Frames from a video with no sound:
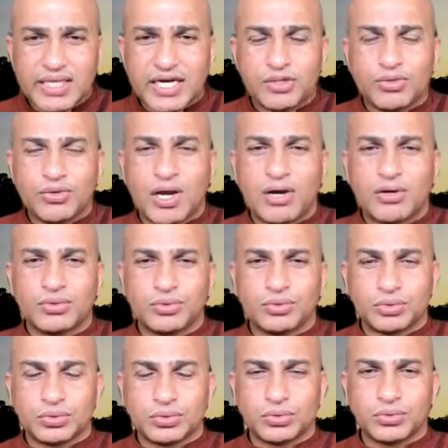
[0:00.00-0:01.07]
that you have to
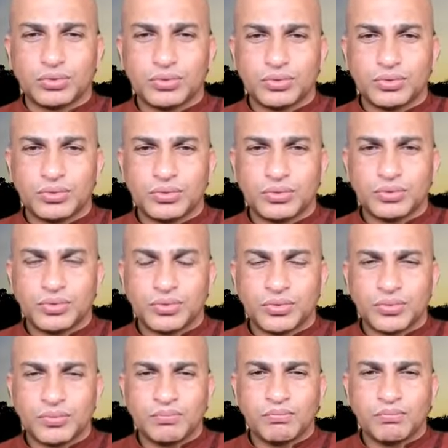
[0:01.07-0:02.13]
do,
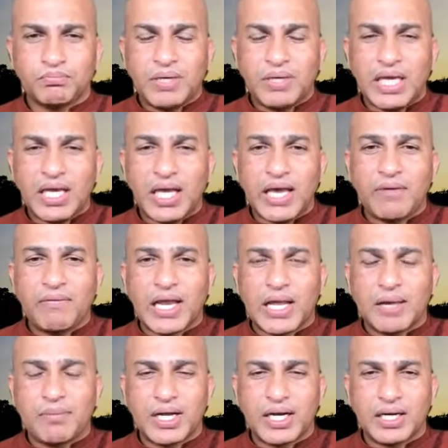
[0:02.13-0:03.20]
be
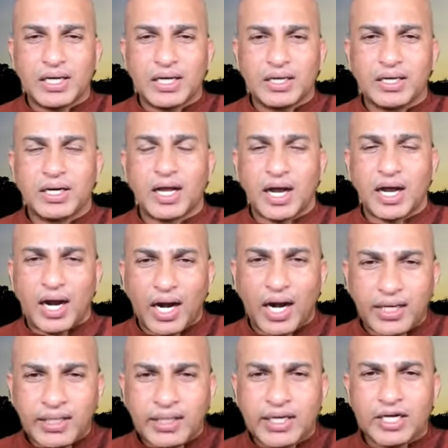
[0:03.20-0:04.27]
available
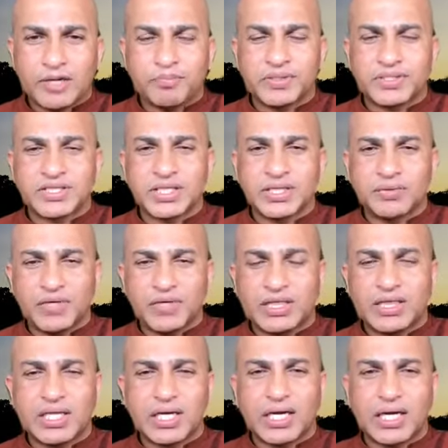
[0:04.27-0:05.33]
100%
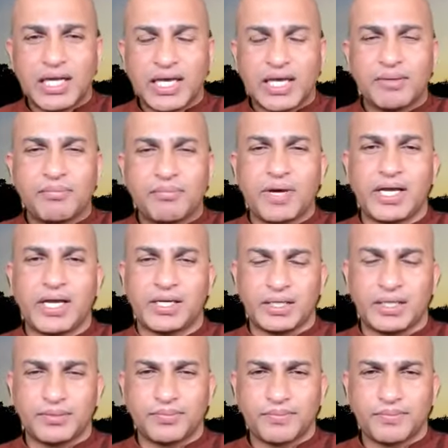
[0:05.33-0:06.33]
with the clear mind.